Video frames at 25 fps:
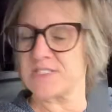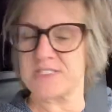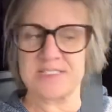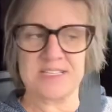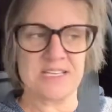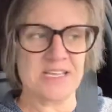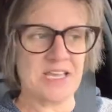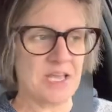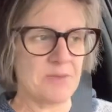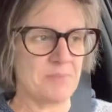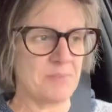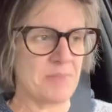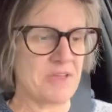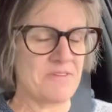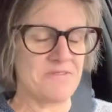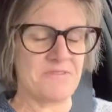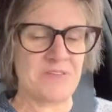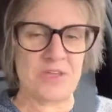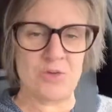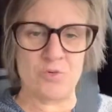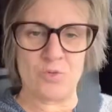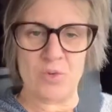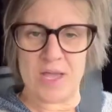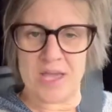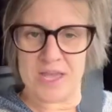to get my
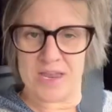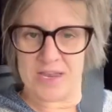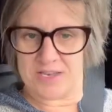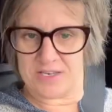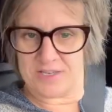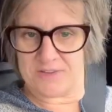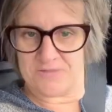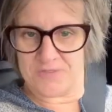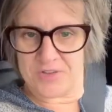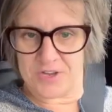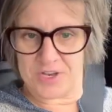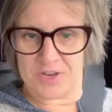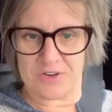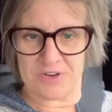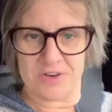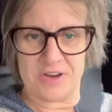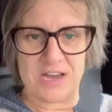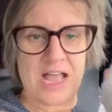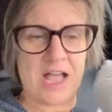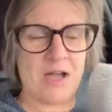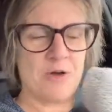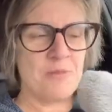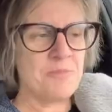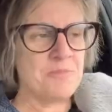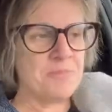feet wet and to figure it
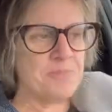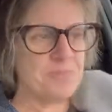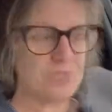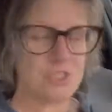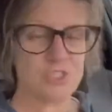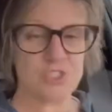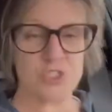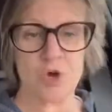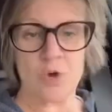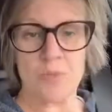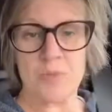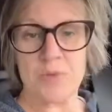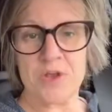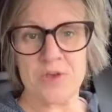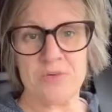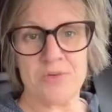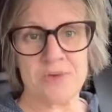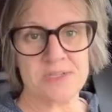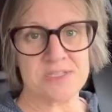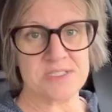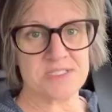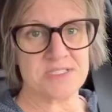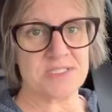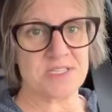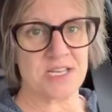out. There are so many
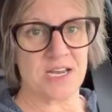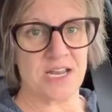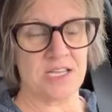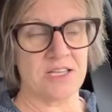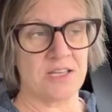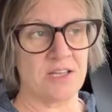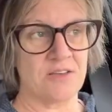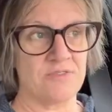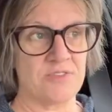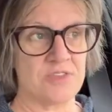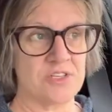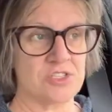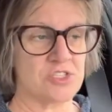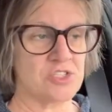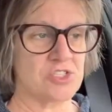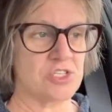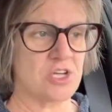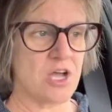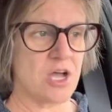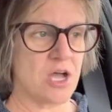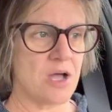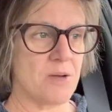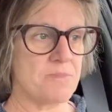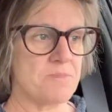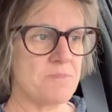reasons that I love this
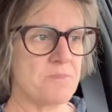job.